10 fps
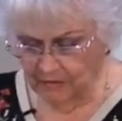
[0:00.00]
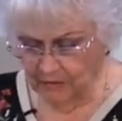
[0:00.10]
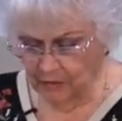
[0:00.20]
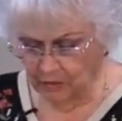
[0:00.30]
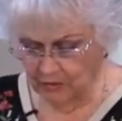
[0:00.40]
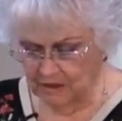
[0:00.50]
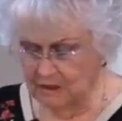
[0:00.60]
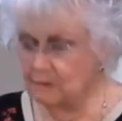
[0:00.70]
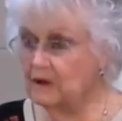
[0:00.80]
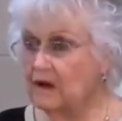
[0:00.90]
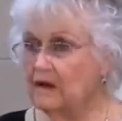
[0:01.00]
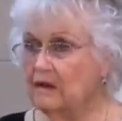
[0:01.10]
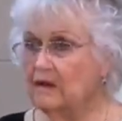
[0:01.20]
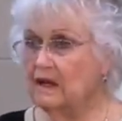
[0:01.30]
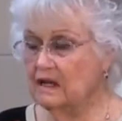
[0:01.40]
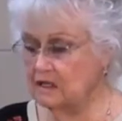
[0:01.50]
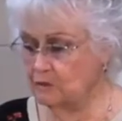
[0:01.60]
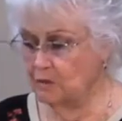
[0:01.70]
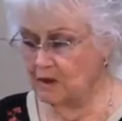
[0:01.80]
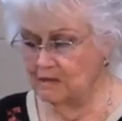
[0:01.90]
the Holy Spirit, that he's
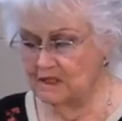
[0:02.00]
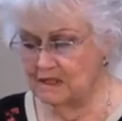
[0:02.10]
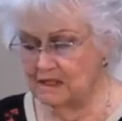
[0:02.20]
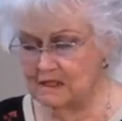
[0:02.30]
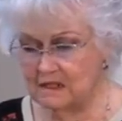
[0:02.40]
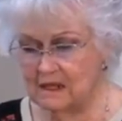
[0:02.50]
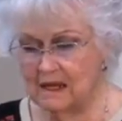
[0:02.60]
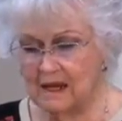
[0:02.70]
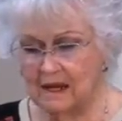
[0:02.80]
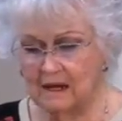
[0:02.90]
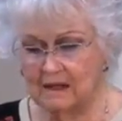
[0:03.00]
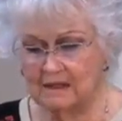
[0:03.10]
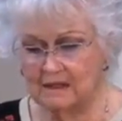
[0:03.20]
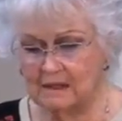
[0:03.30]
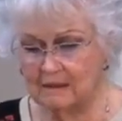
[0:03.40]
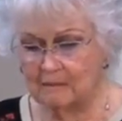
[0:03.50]
promised us to guide us.